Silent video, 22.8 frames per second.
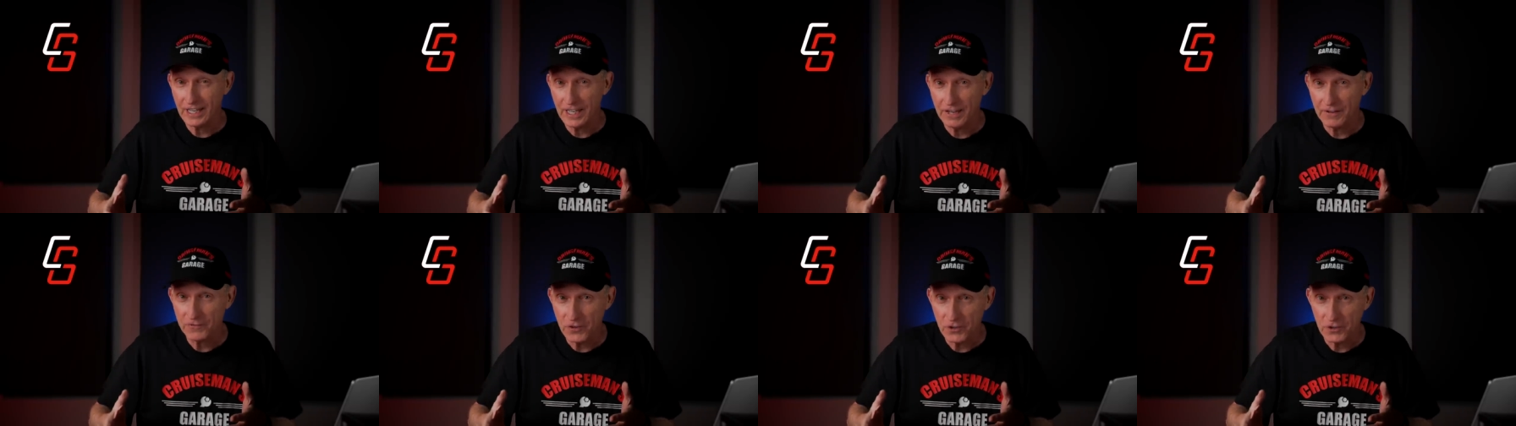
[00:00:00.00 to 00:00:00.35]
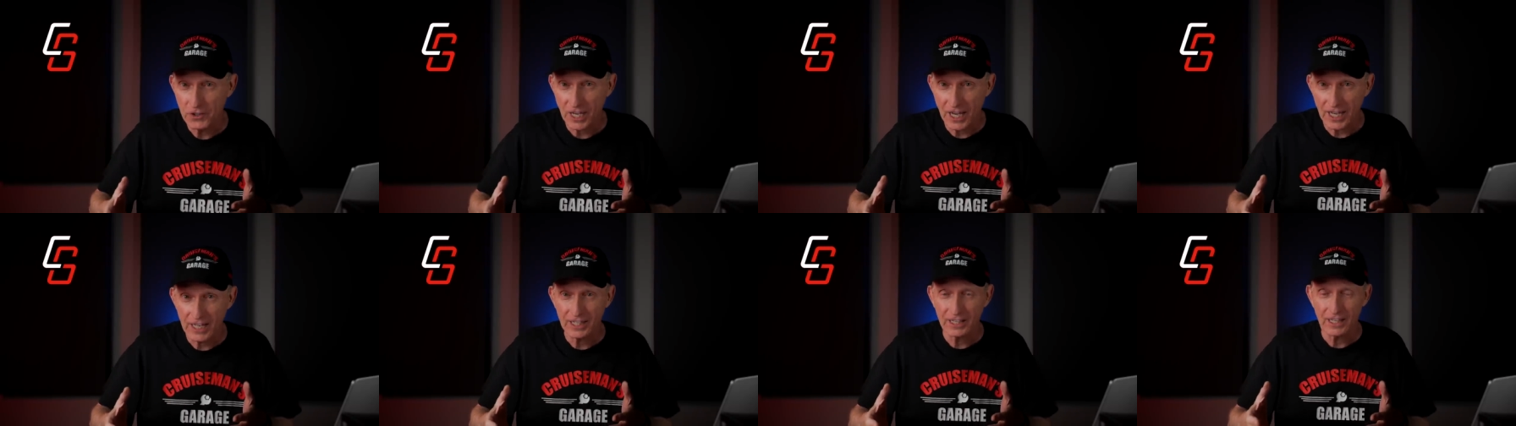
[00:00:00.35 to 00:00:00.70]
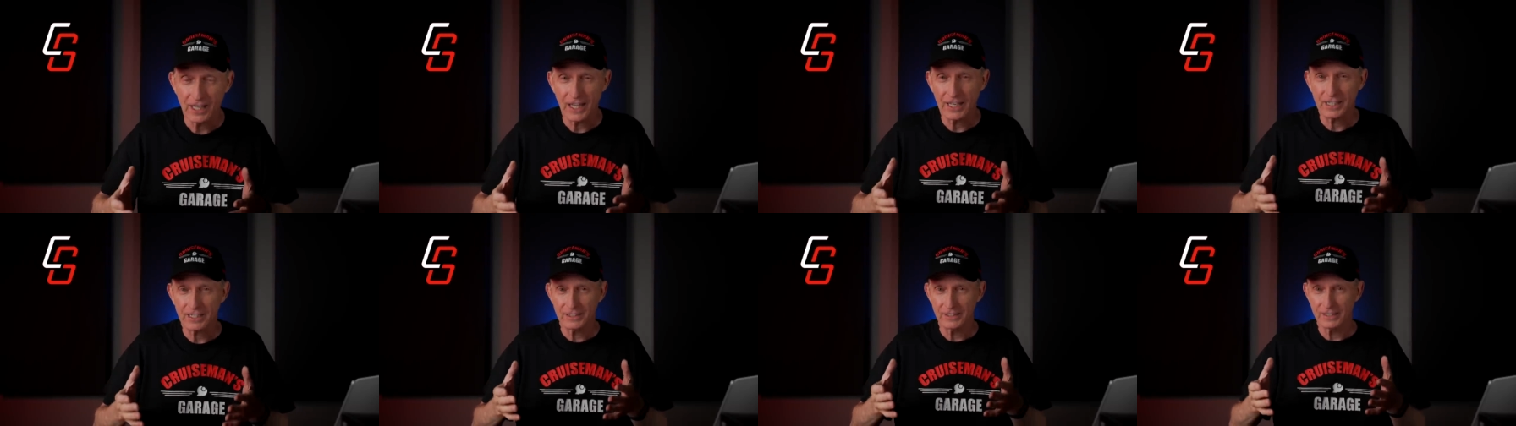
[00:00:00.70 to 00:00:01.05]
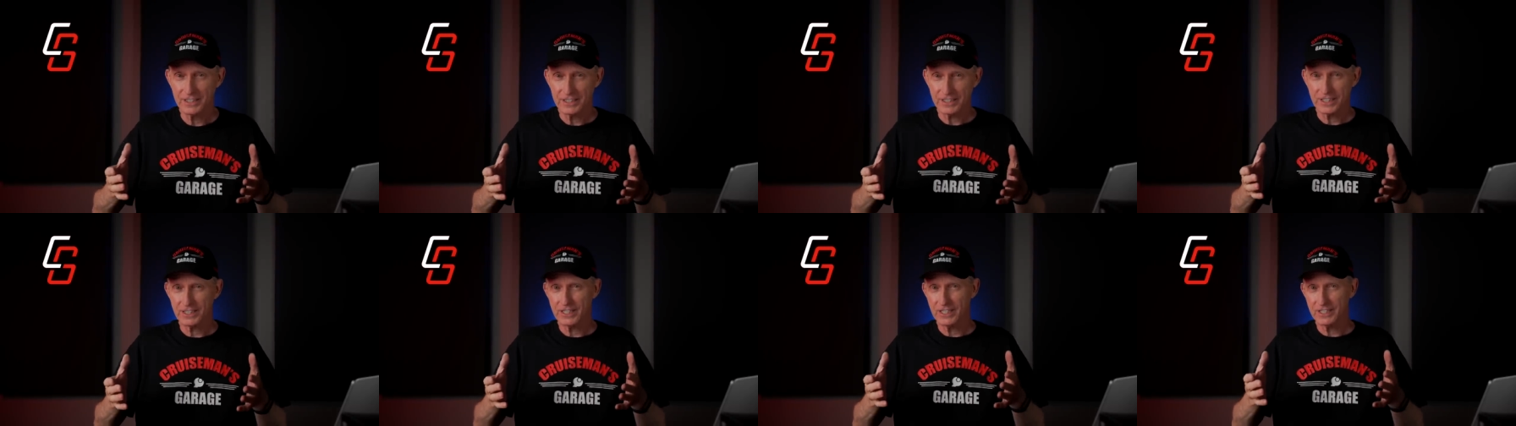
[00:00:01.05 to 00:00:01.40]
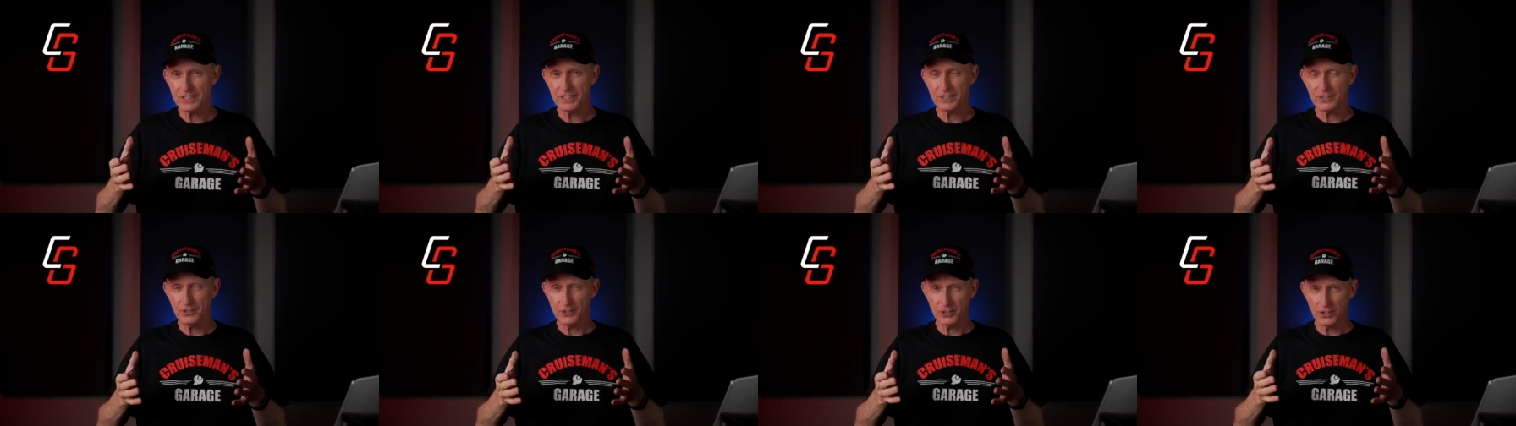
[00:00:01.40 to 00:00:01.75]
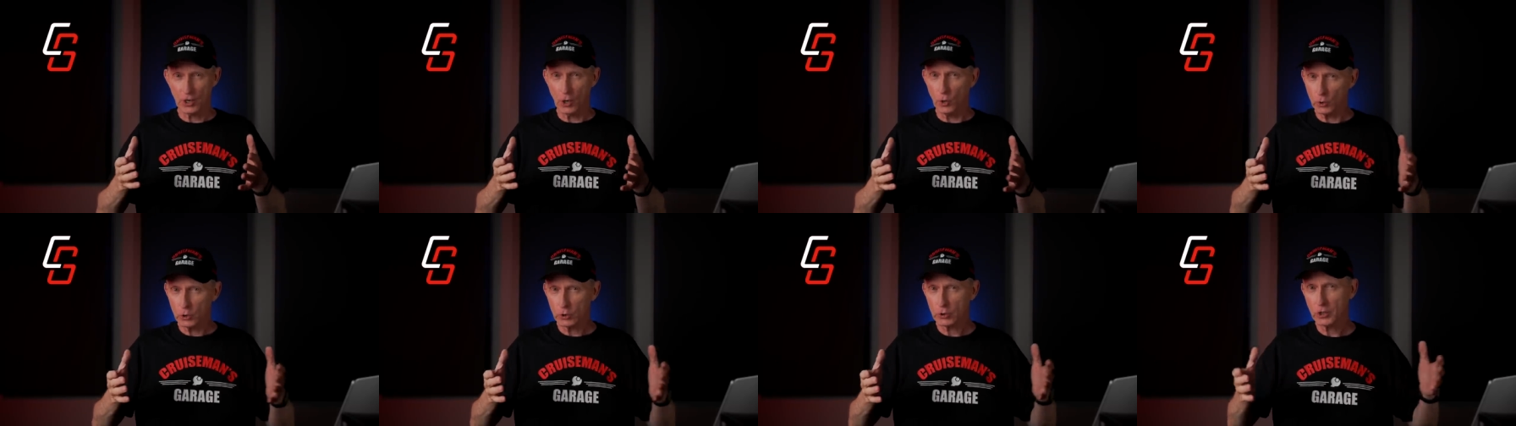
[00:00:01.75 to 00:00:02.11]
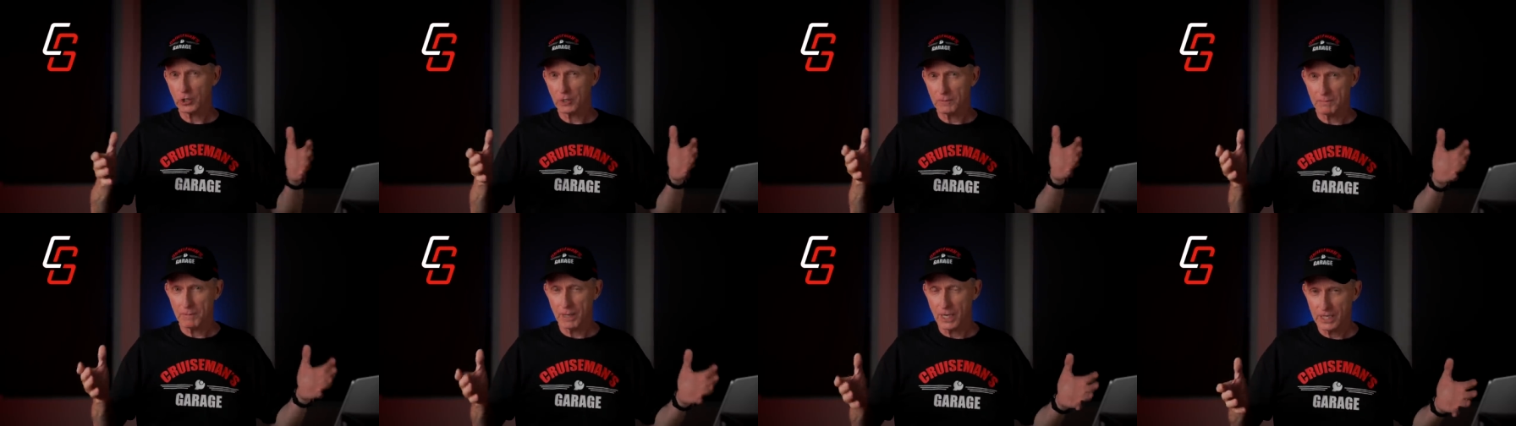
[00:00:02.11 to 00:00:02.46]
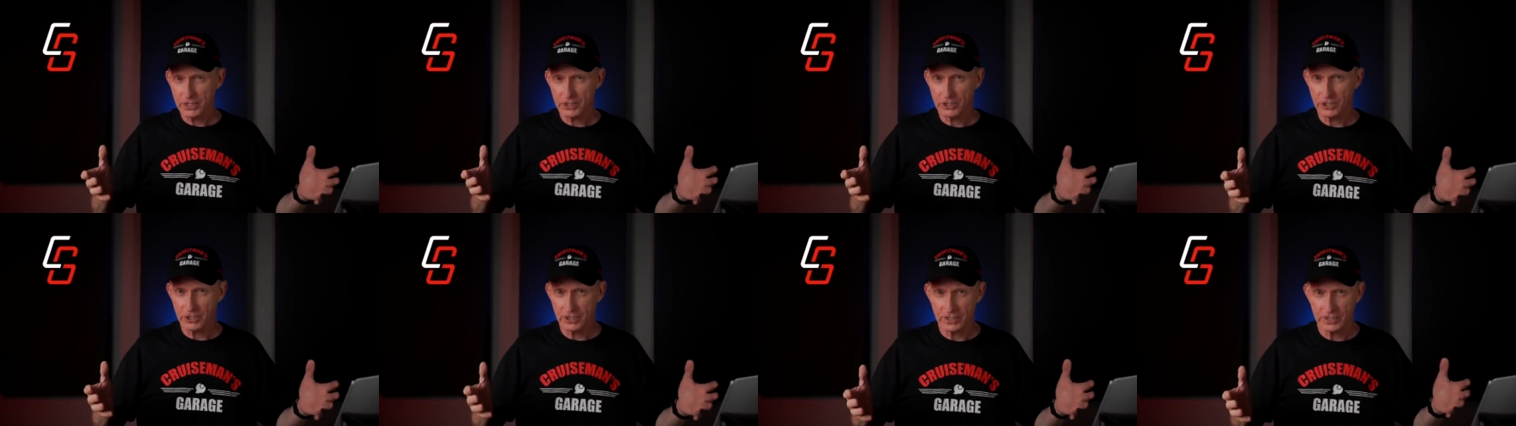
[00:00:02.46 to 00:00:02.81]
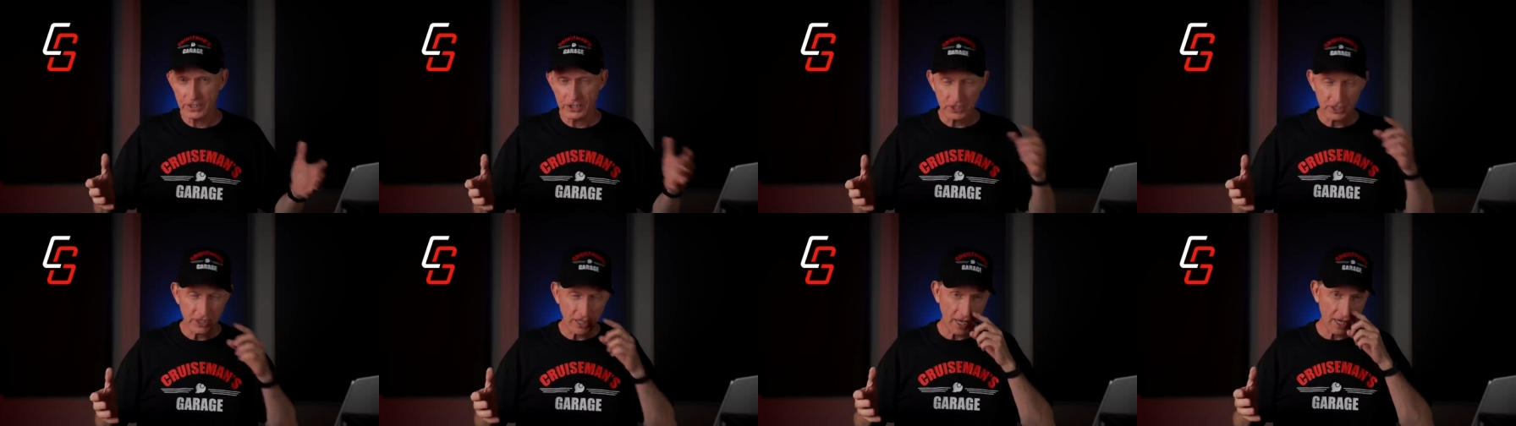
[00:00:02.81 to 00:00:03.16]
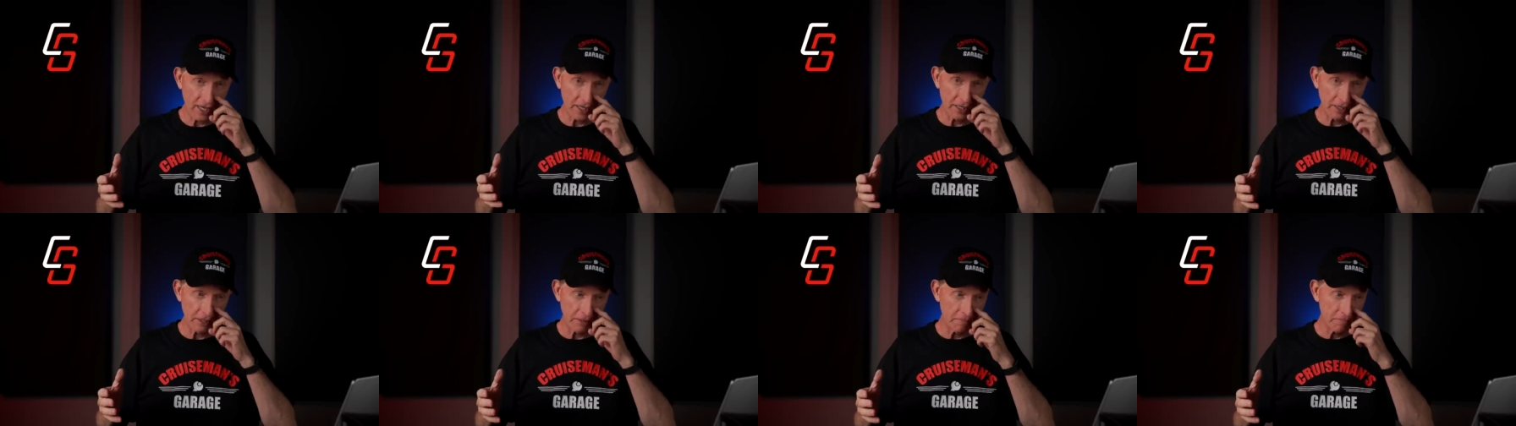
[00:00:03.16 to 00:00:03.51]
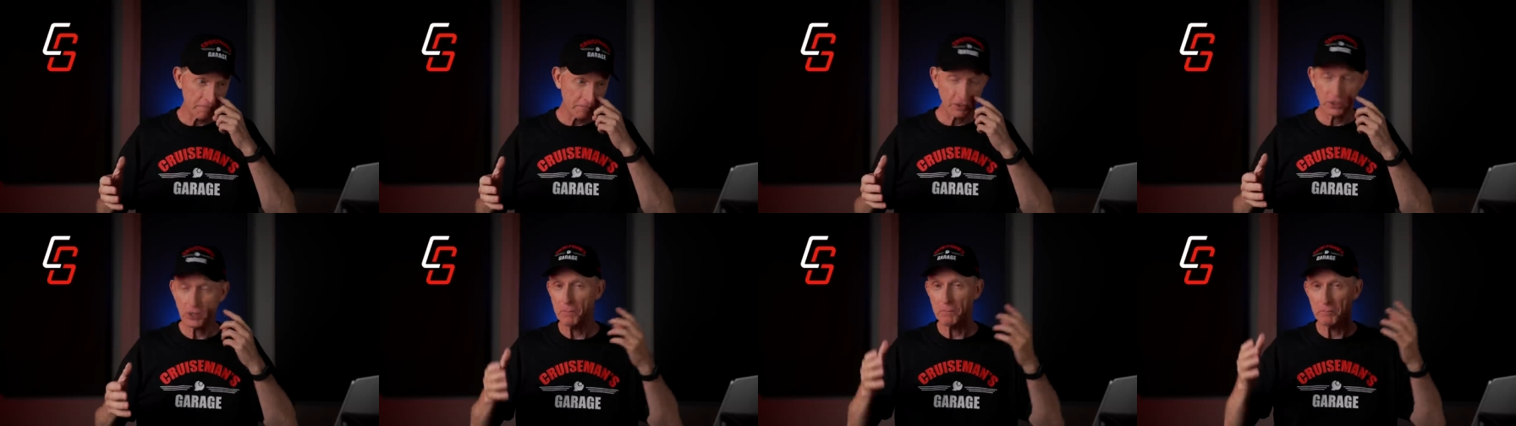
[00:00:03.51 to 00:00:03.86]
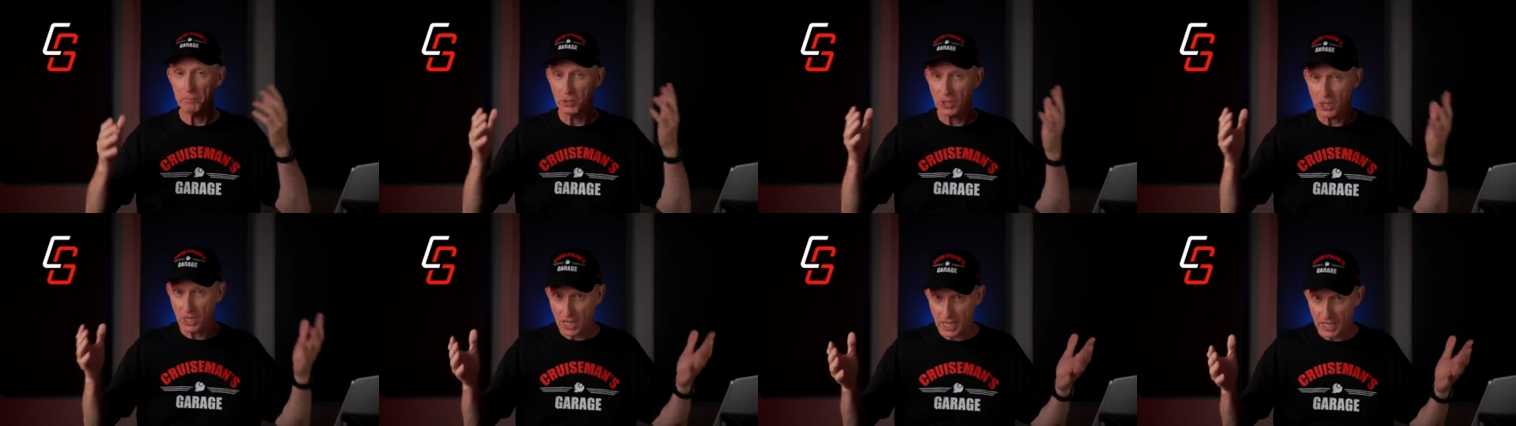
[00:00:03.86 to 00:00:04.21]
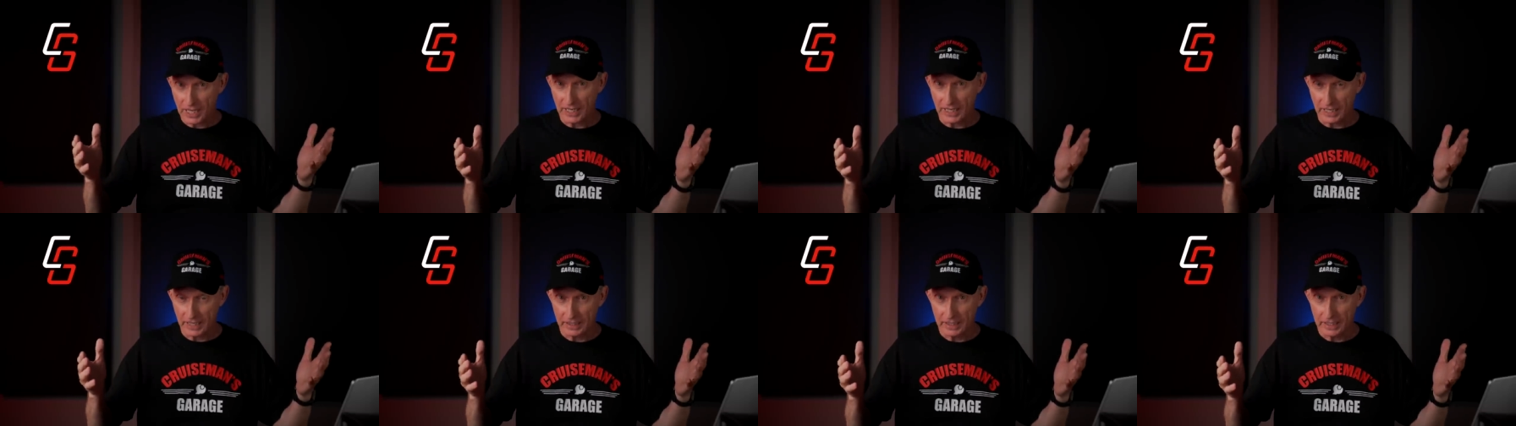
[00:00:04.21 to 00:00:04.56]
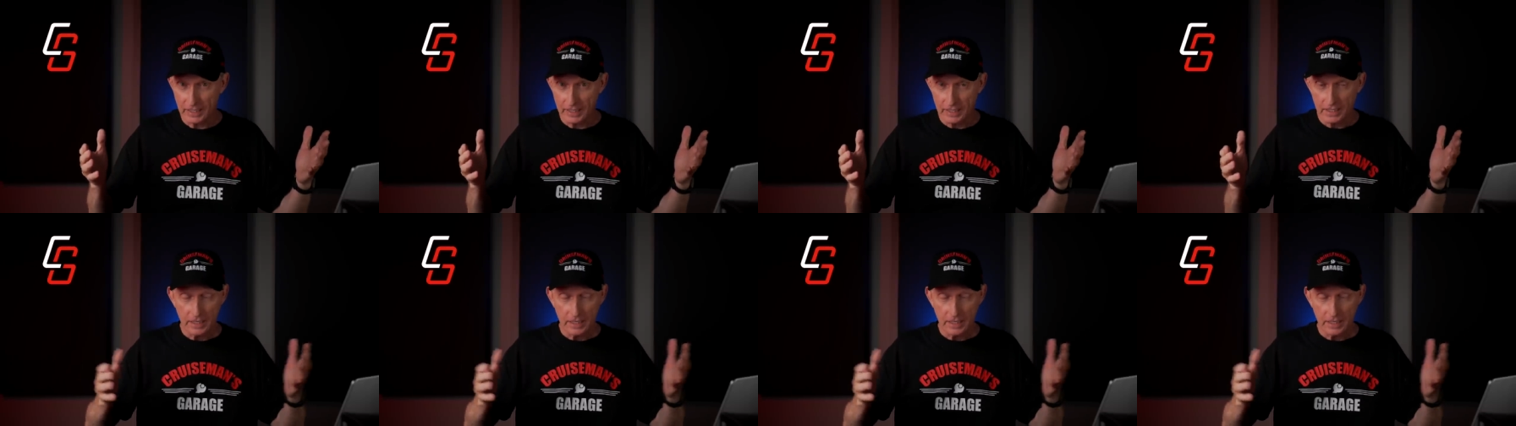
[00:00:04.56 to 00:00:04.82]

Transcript: if you kind of like listening to an old curmudgeon just kind of complain,